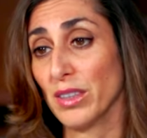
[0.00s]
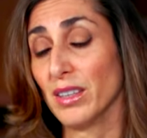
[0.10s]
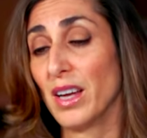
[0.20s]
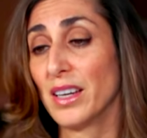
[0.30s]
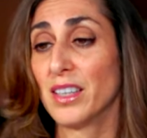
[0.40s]
A
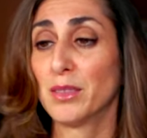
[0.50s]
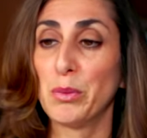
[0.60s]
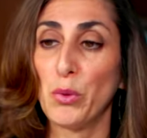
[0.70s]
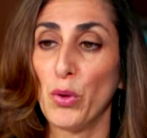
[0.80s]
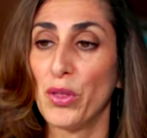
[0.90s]
lot of times
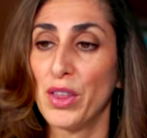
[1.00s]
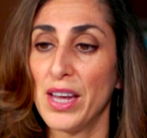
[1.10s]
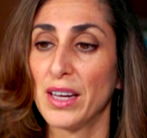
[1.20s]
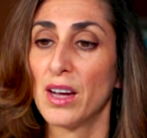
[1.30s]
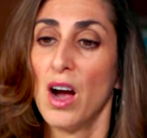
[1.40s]
people will
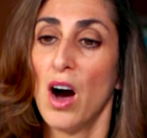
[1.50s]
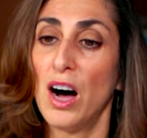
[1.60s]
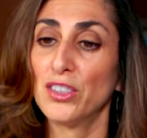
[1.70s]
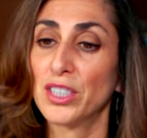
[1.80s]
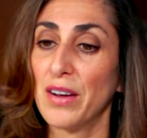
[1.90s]
think, I'll
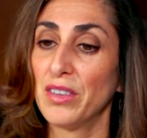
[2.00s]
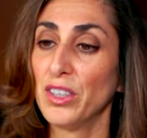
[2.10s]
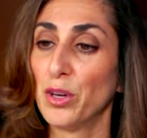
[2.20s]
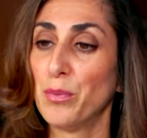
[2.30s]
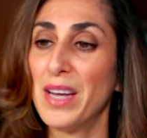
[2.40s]
just have a
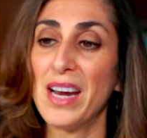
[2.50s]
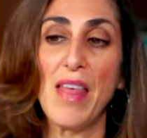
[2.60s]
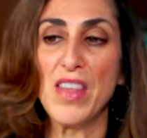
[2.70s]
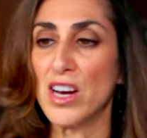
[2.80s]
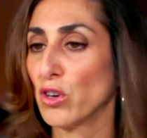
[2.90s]
little bit
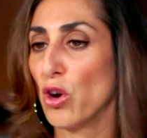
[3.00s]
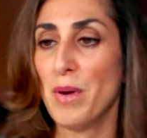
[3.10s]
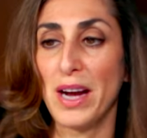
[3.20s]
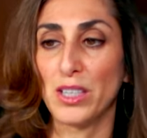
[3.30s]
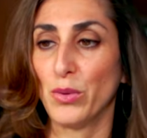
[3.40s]
and then I'll go
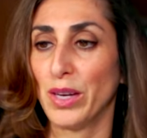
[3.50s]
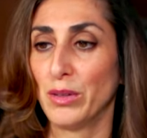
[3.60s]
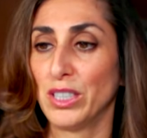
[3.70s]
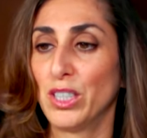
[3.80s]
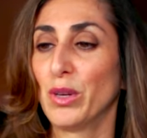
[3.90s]
back to what I
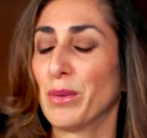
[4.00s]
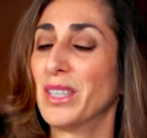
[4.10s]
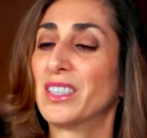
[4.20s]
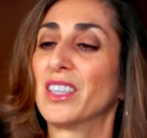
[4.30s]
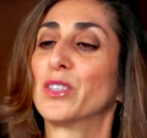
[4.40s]
was doing. But
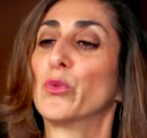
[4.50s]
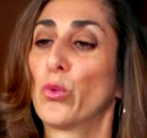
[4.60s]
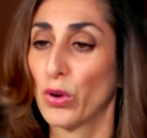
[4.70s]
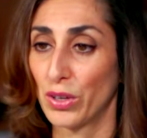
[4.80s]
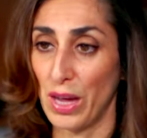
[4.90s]
it doesn't
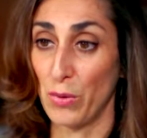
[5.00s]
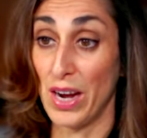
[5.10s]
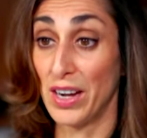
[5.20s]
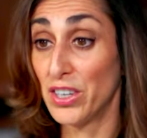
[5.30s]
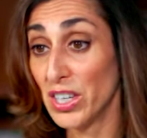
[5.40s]
work that
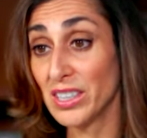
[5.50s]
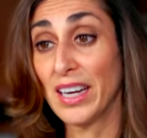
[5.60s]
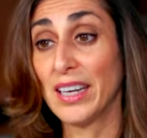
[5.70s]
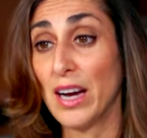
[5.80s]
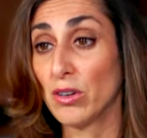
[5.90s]
way. Just like
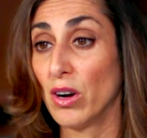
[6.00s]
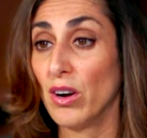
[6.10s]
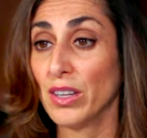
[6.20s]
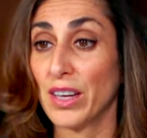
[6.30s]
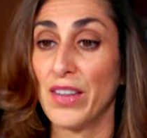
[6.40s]
an
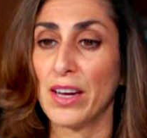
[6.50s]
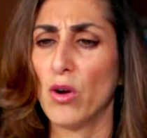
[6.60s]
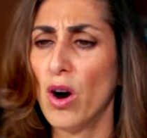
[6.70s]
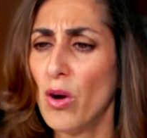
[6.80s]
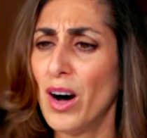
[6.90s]
alcoholic, if they go,
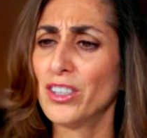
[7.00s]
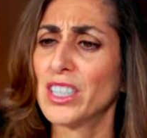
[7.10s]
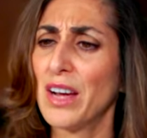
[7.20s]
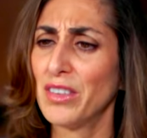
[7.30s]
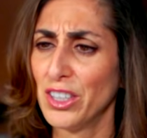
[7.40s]
oh, I'll just
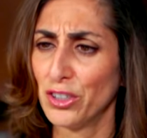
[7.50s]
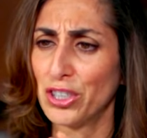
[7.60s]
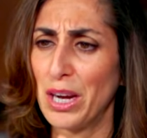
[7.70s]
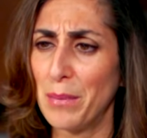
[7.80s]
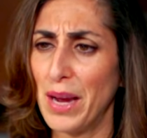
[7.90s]
have a little
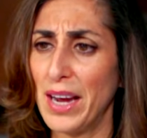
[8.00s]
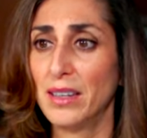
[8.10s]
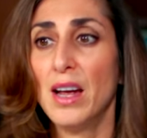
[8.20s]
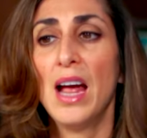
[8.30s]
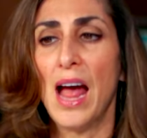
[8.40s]
champagne
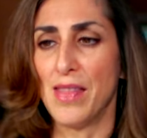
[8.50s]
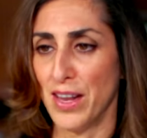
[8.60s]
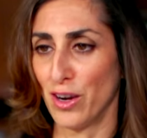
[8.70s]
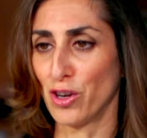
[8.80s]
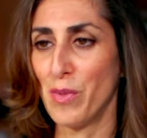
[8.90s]
and then
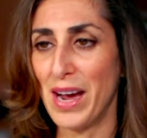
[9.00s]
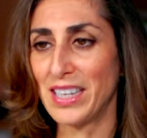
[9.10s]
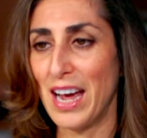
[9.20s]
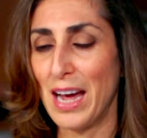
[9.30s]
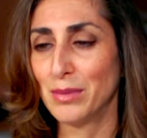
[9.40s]
I'll go back
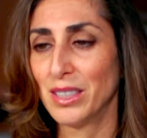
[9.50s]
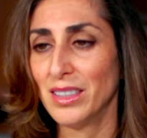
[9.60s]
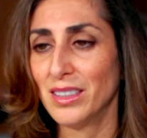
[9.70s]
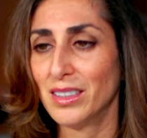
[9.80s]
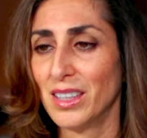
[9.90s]
to
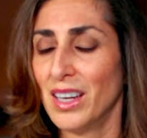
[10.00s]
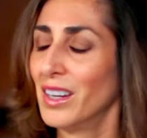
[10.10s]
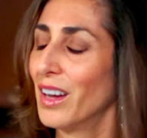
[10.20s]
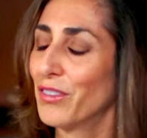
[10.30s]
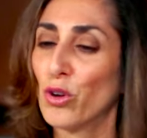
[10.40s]
abstinence.
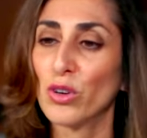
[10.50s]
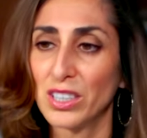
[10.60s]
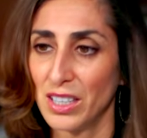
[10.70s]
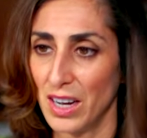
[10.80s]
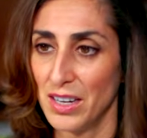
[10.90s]
Of course
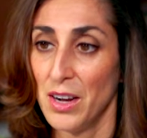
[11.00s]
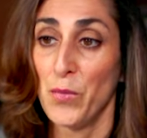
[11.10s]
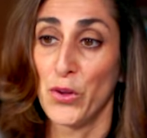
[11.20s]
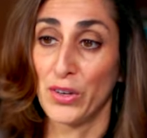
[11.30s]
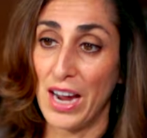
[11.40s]
not.
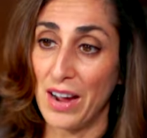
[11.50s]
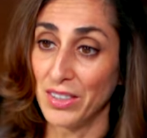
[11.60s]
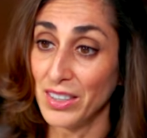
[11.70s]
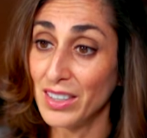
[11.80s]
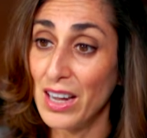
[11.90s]
You're going to have a
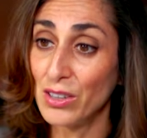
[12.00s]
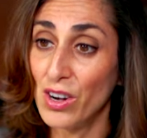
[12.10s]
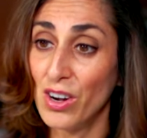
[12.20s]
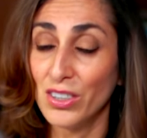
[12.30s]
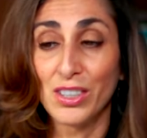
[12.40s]
little
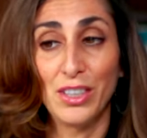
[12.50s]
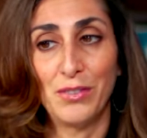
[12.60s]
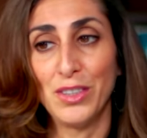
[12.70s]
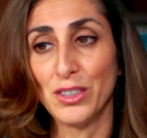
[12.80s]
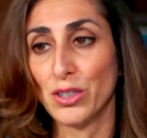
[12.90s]
alcohol. It's going to
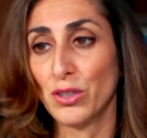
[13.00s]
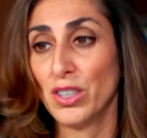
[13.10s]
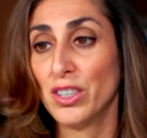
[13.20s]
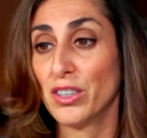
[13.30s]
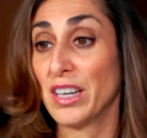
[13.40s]
feel so
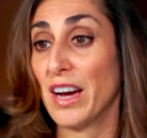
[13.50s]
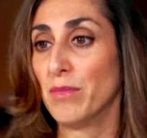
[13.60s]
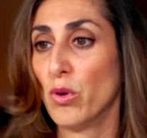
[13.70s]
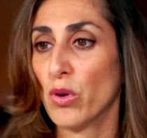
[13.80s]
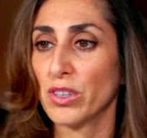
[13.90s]
good. You're going to have
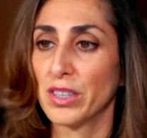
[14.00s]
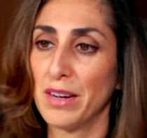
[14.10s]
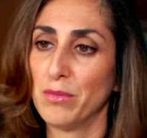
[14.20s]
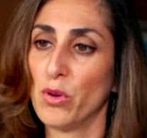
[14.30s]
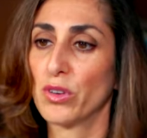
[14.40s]
more. You're going to
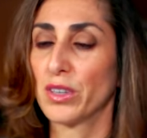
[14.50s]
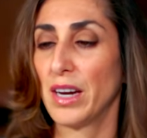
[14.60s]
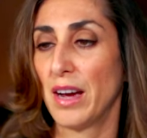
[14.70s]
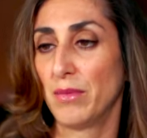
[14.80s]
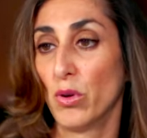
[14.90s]
have more. You're going to
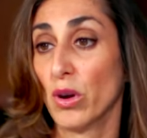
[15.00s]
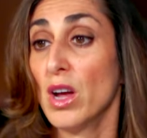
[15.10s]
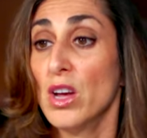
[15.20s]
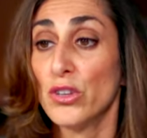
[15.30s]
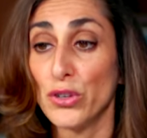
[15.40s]
have more.
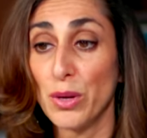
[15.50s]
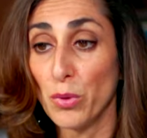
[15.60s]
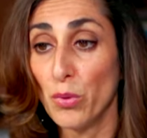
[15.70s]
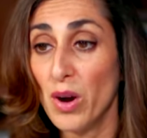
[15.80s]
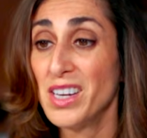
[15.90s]
So number
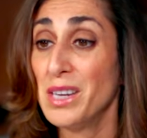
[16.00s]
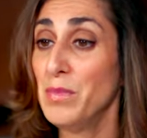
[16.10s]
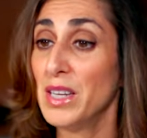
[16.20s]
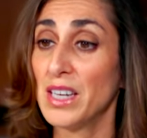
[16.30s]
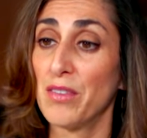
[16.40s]
one,
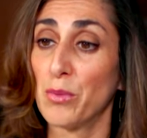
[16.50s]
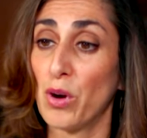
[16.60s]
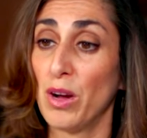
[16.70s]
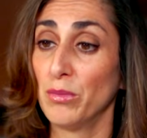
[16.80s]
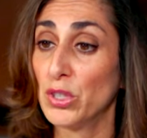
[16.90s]
admit you have a problem.